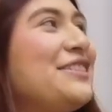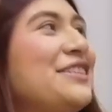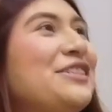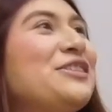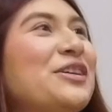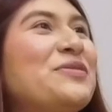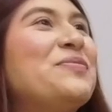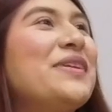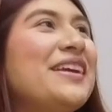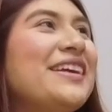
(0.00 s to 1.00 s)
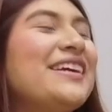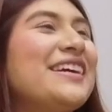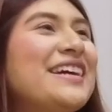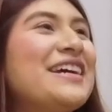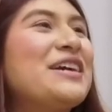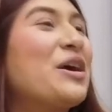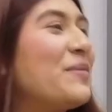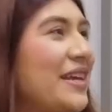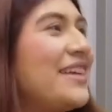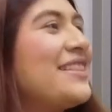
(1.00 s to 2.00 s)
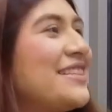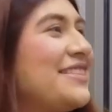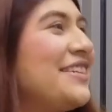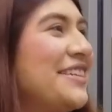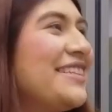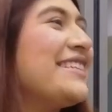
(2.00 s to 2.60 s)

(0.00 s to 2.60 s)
she should be coming in this year.